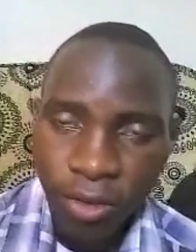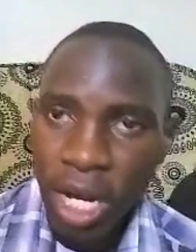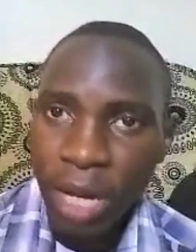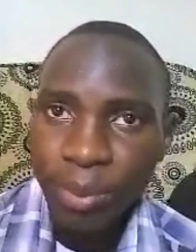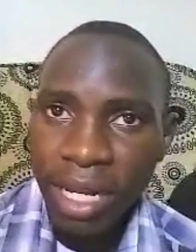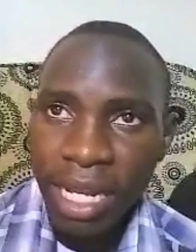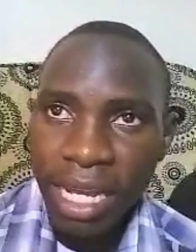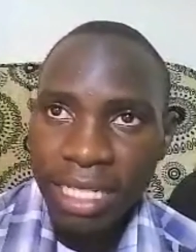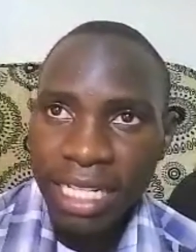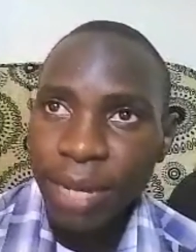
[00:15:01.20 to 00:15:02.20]
for Kampala
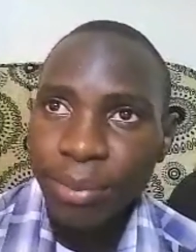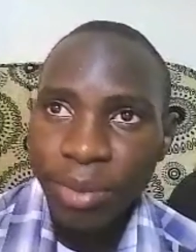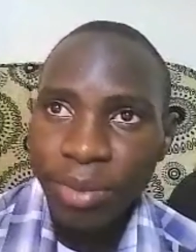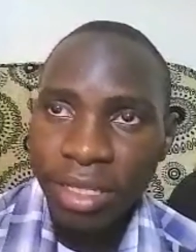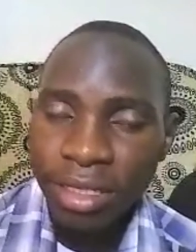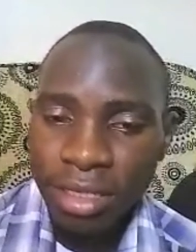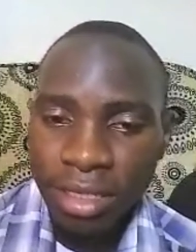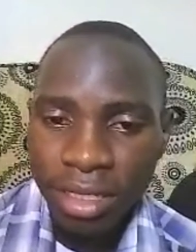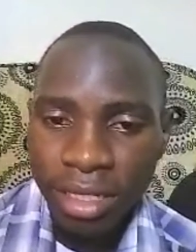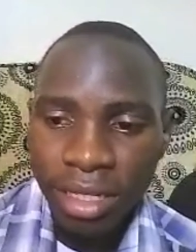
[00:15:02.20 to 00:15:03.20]
and Kampabits,
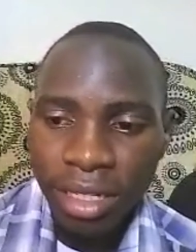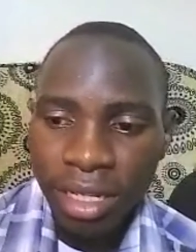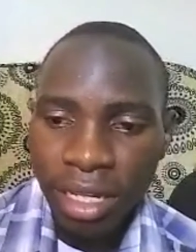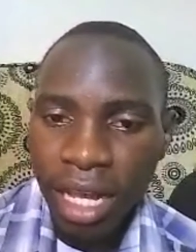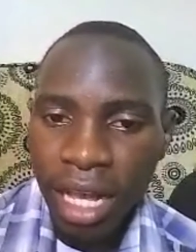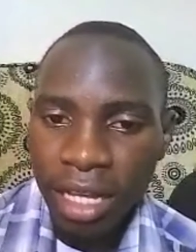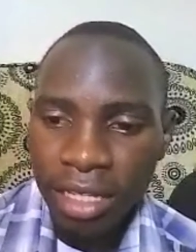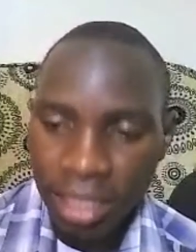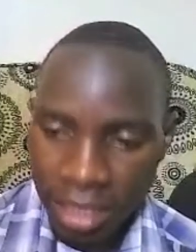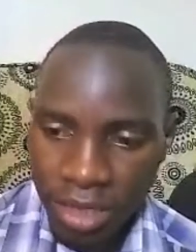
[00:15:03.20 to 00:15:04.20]

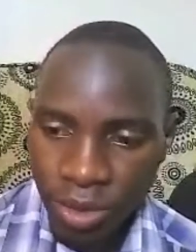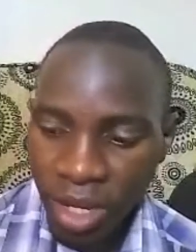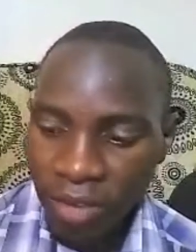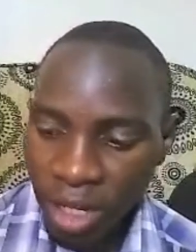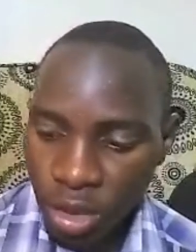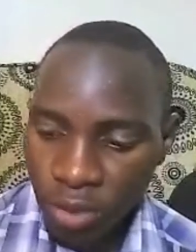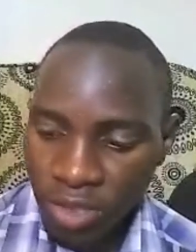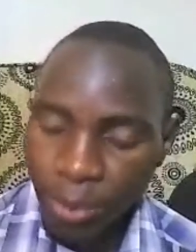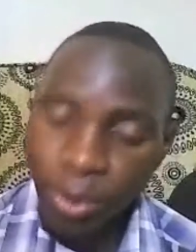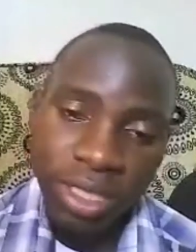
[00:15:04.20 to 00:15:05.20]
yes, we have a lot of
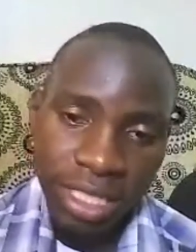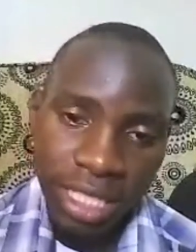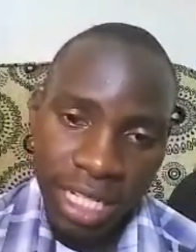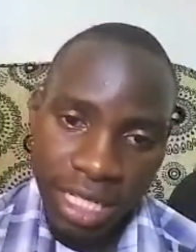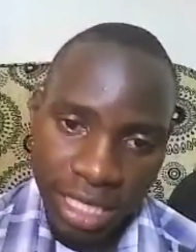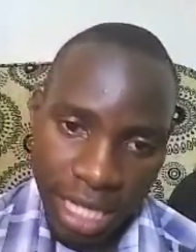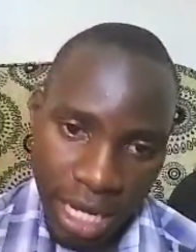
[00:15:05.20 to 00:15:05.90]
supporting ladies